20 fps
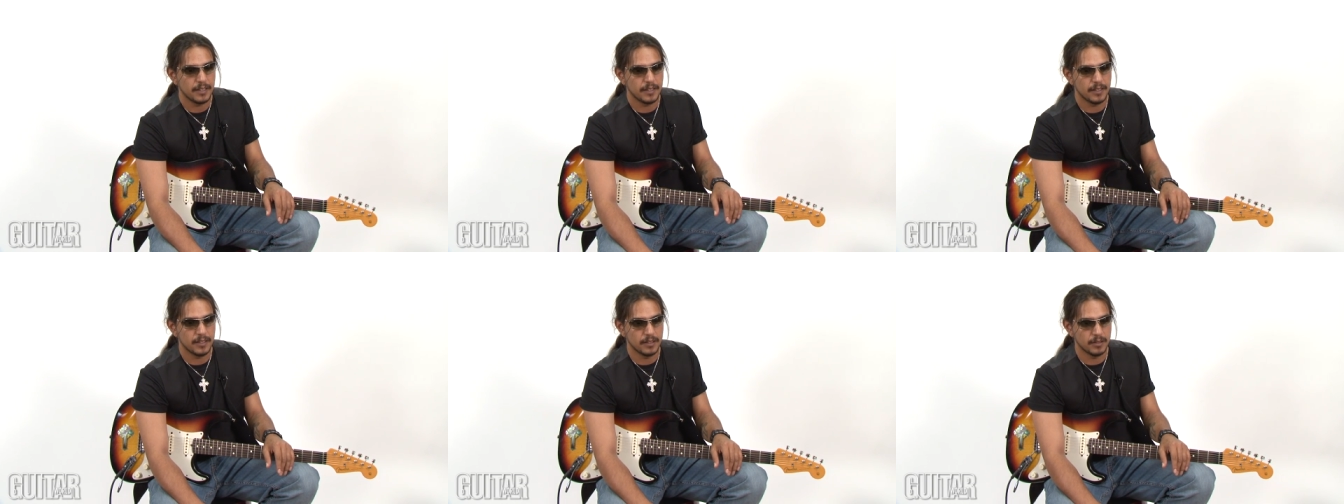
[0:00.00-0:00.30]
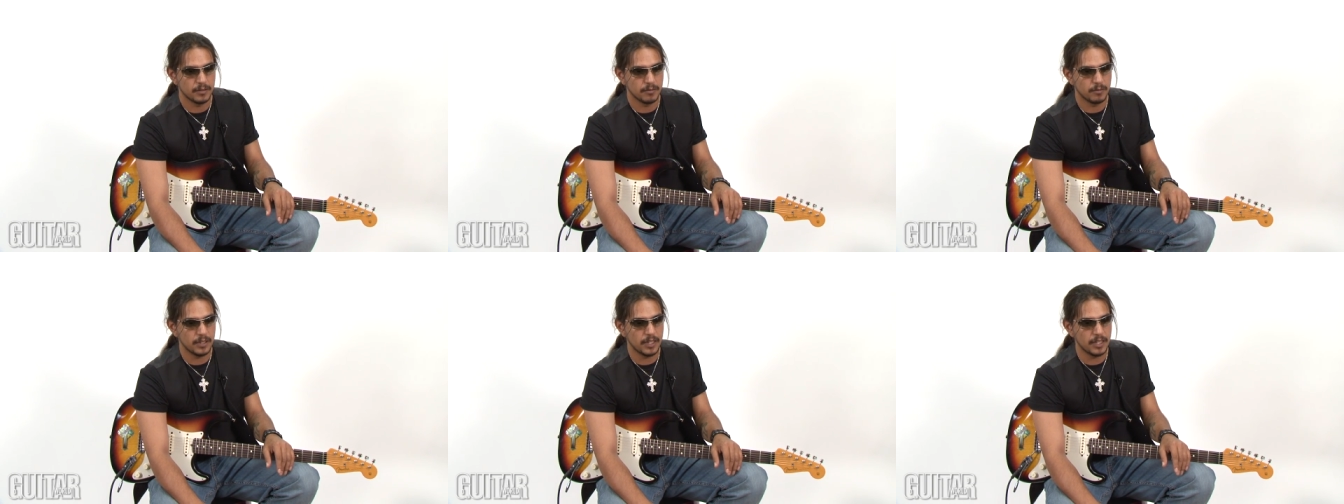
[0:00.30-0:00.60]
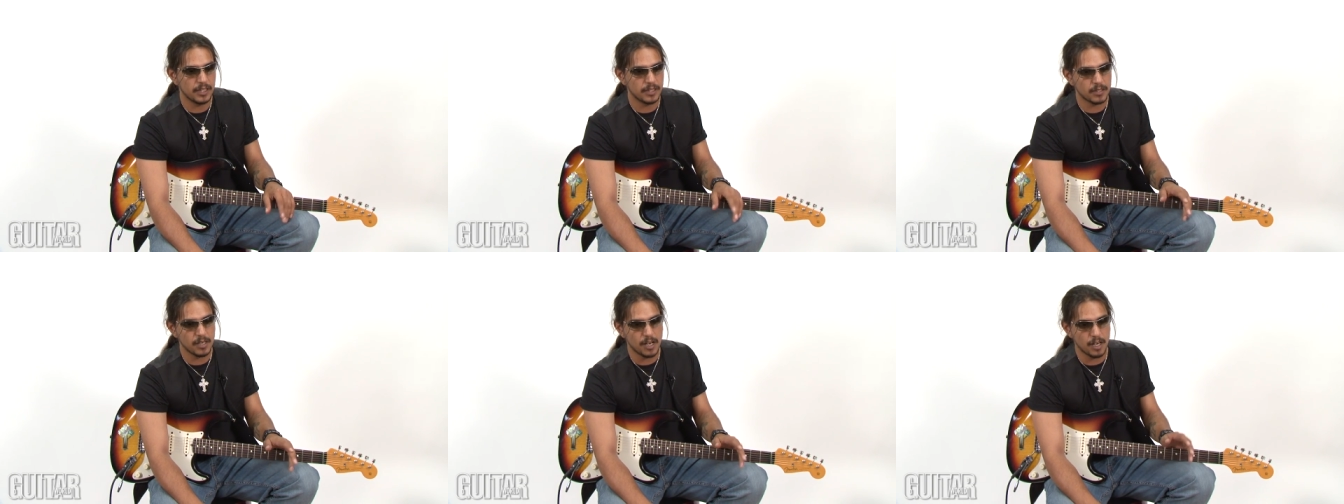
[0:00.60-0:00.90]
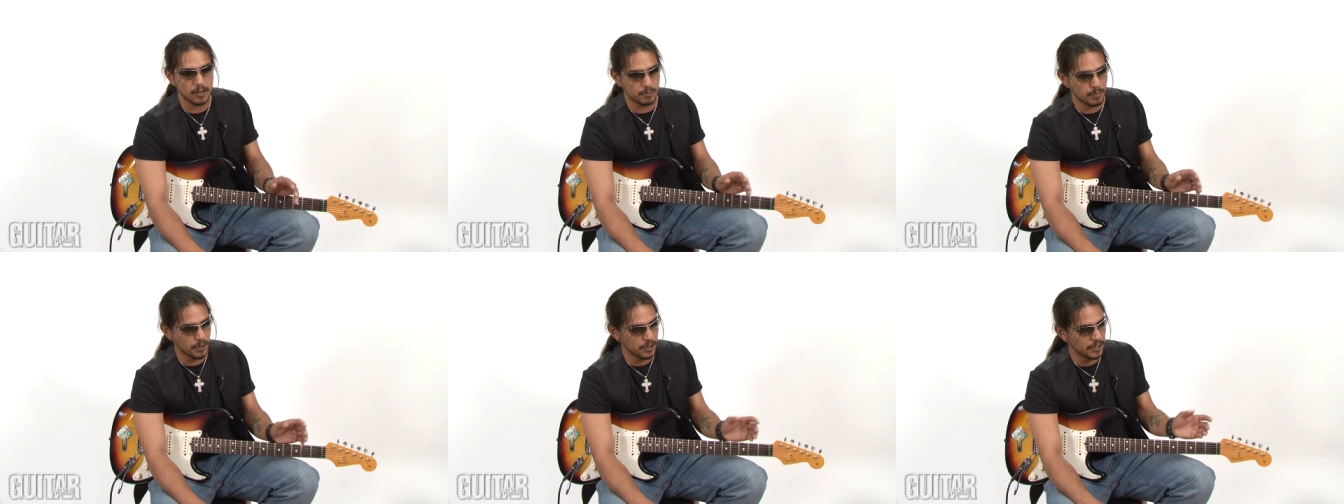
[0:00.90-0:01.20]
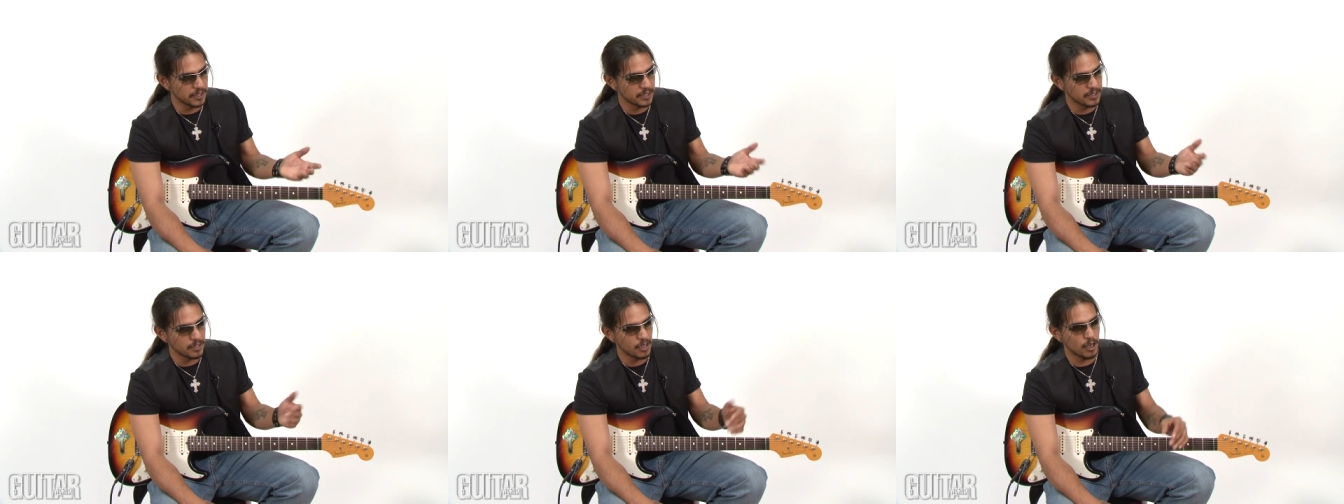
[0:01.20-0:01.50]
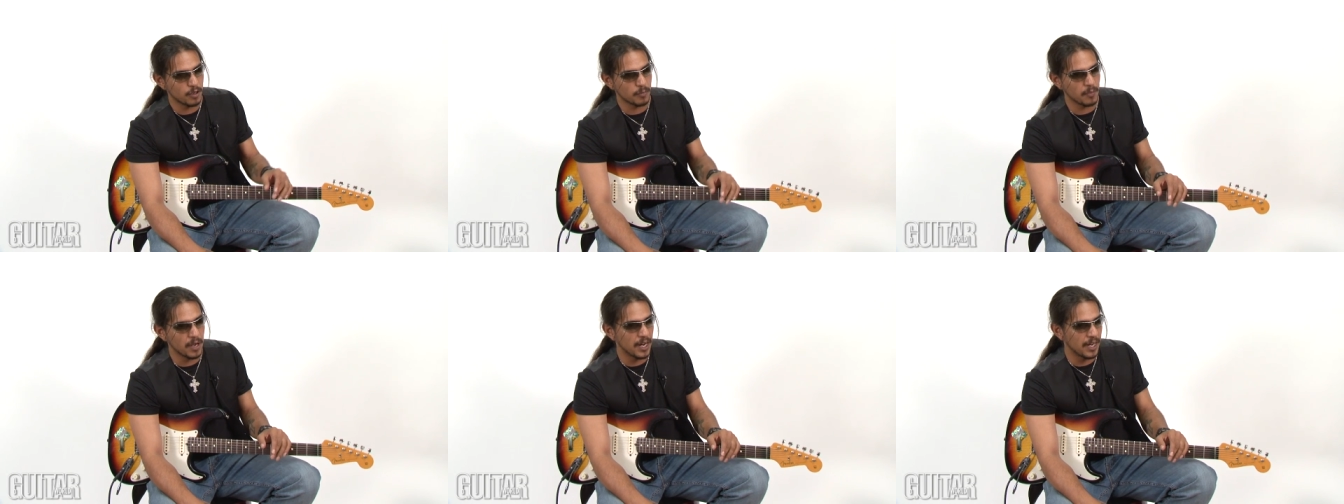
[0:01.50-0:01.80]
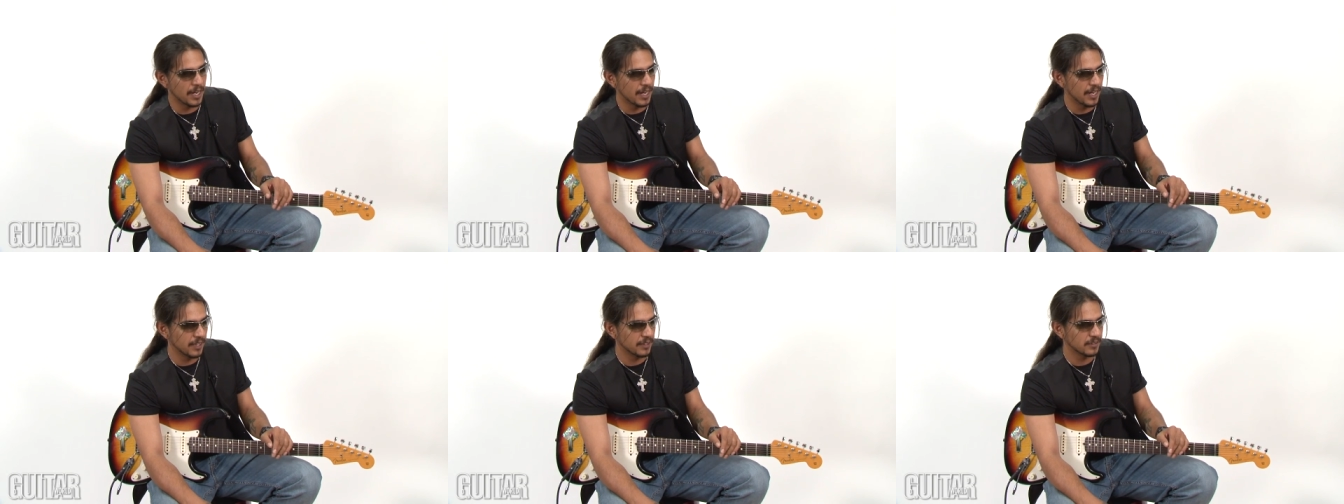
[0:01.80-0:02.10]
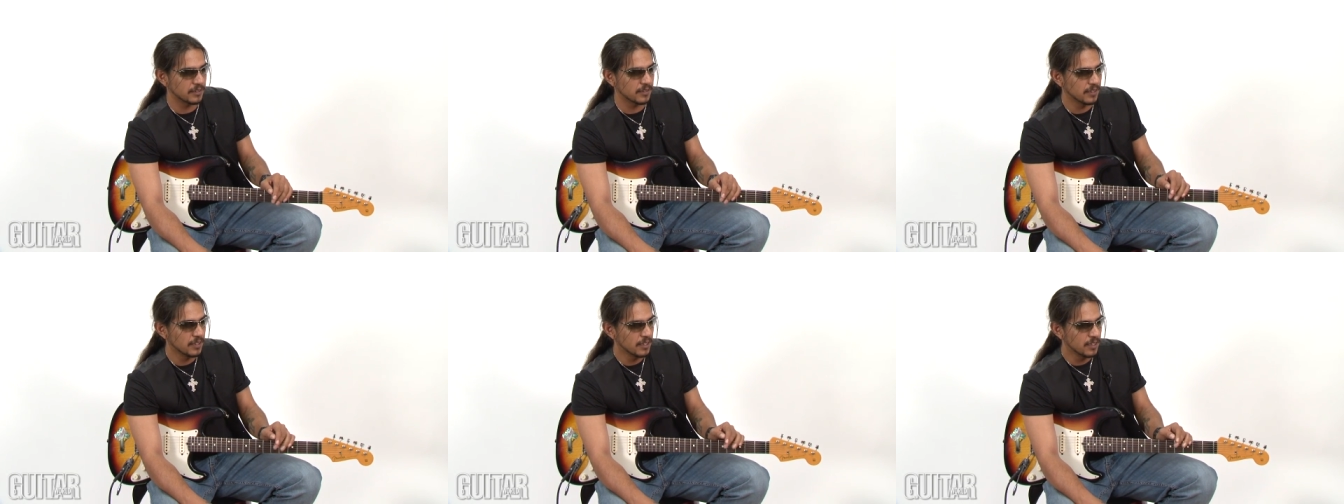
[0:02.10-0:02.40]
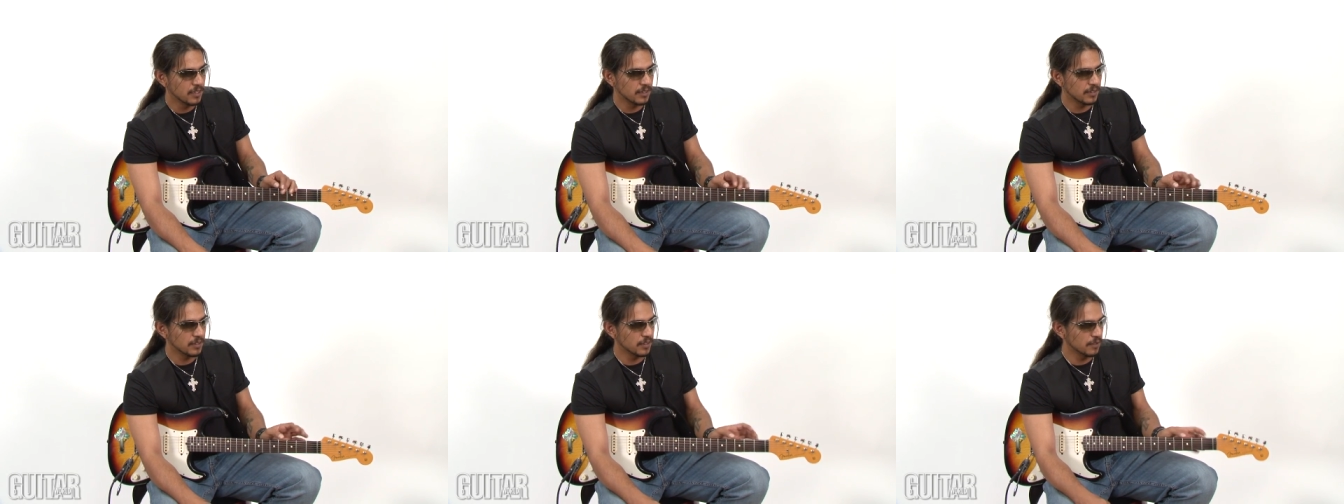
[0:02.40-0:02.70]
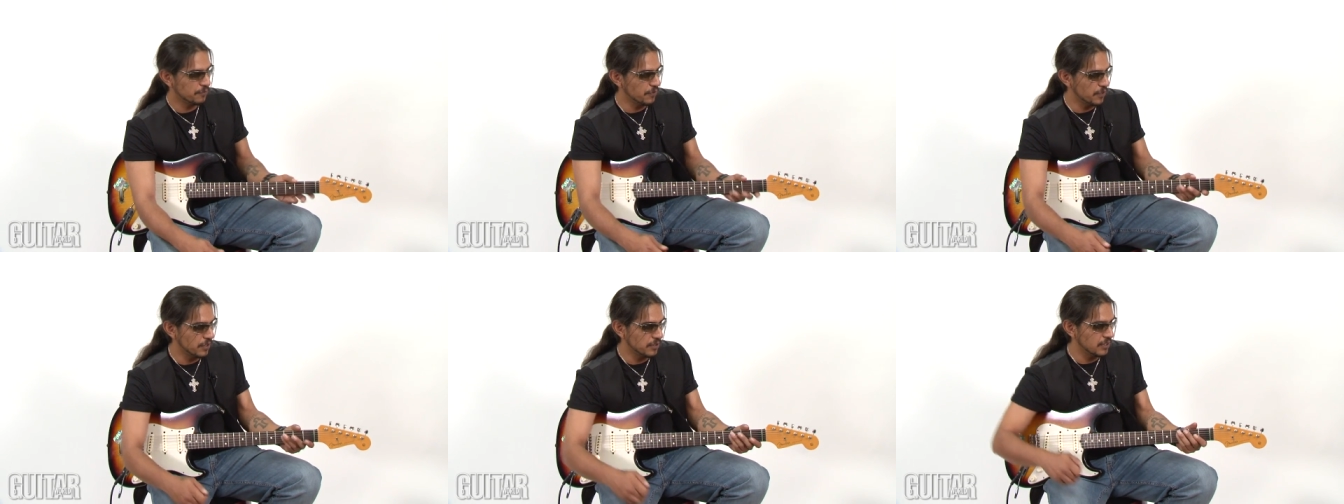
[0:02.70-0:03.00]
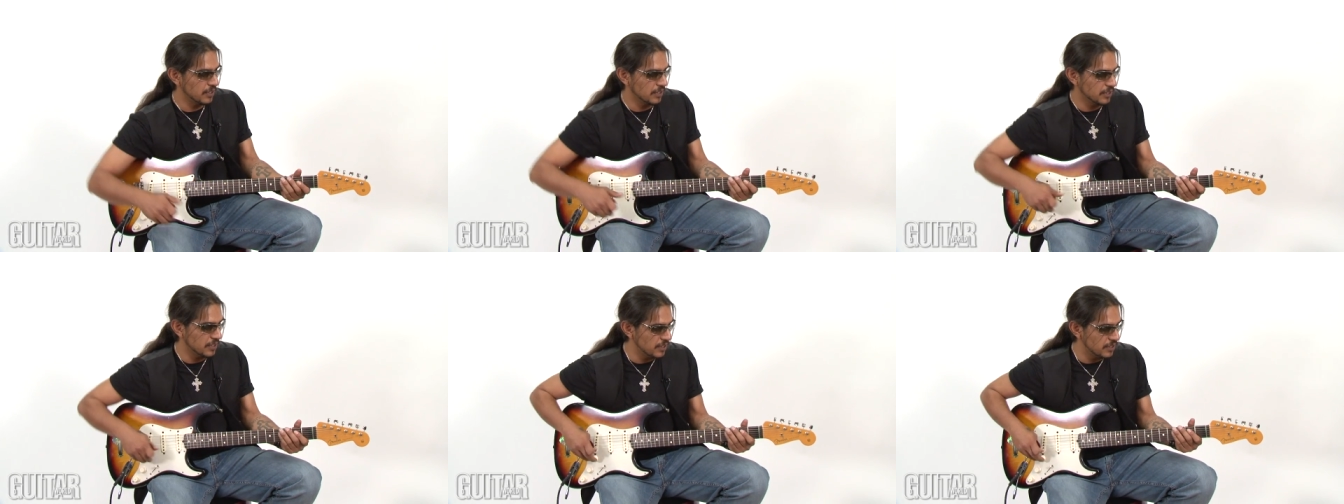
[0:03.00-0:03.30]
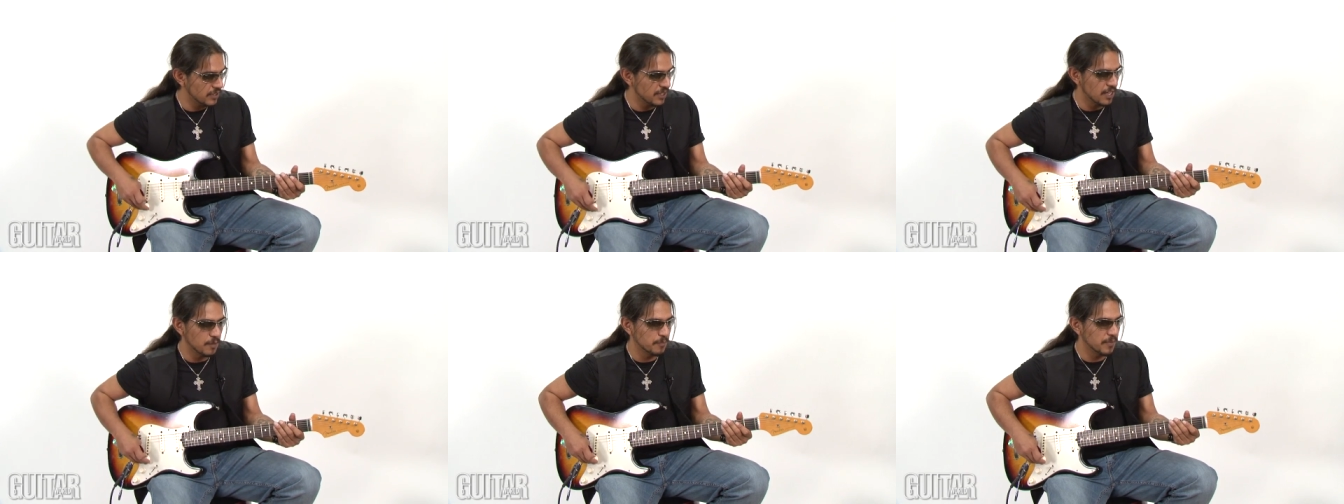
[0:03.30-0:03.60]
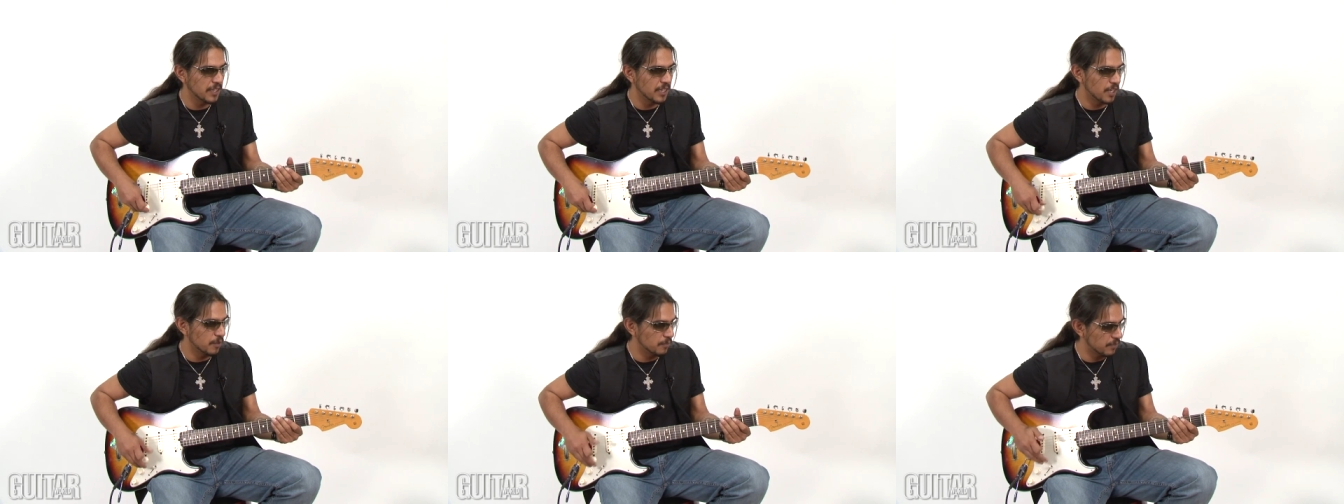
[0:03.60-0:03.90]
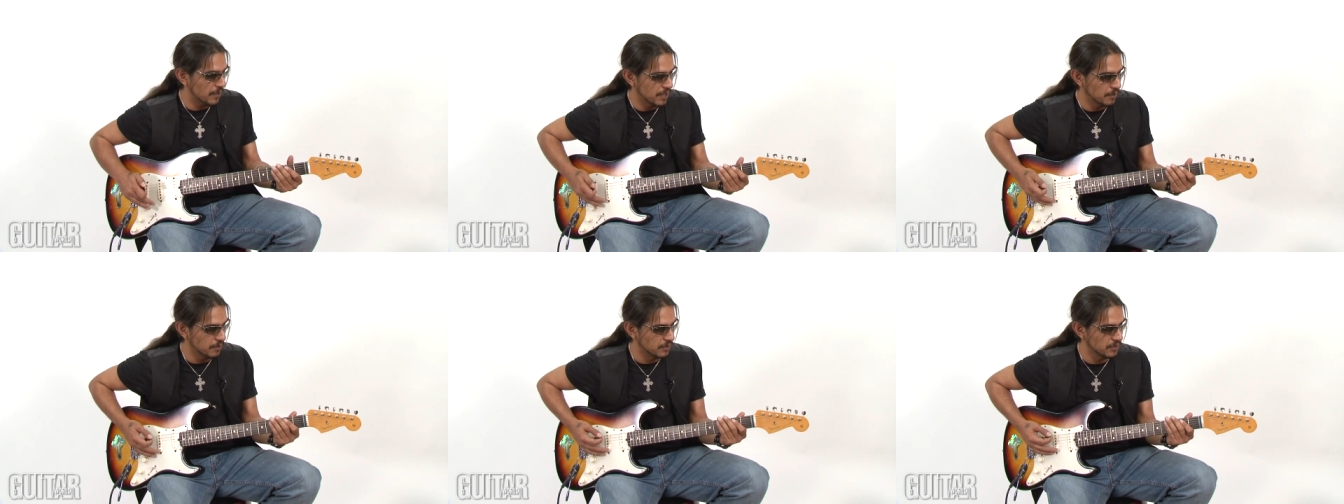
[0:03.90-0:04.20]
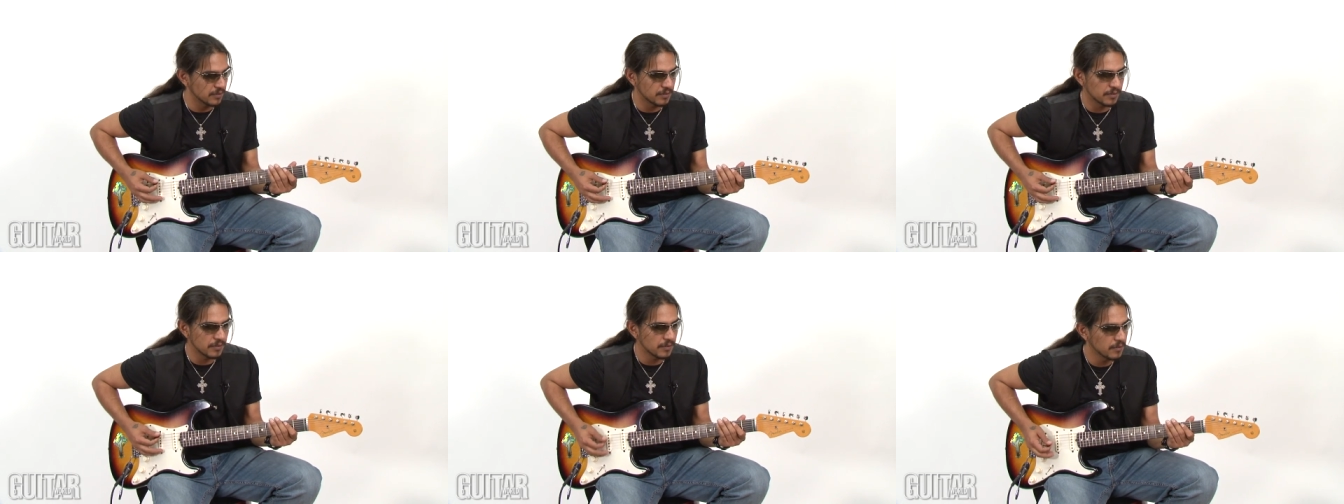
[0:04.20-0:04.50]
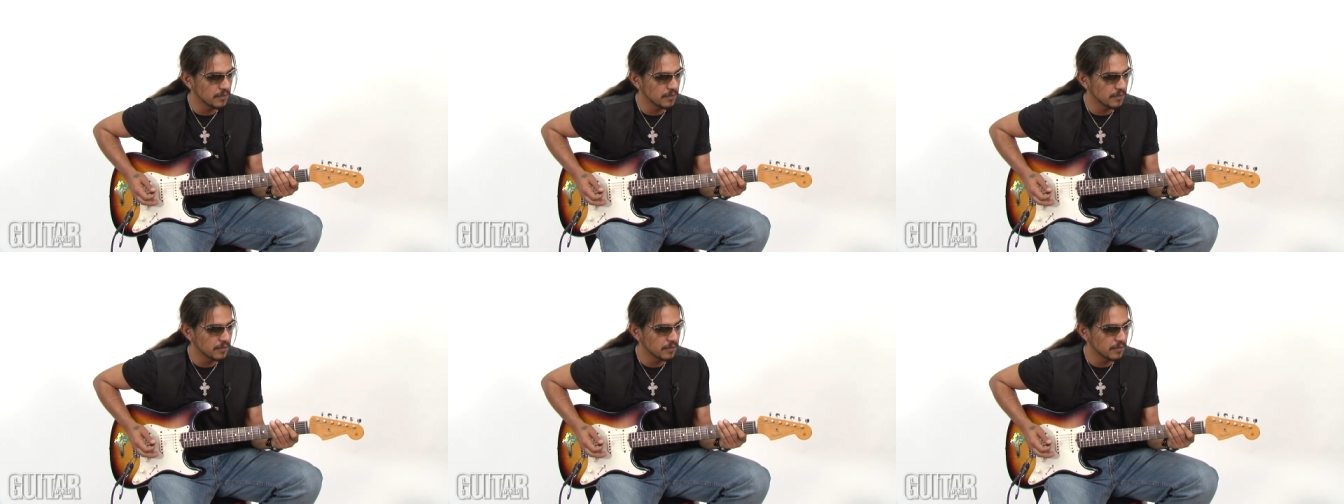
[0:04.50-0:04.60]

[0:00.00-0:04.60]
Uh, when he taught put a guitar in my hands, and the first things he taught me how to play was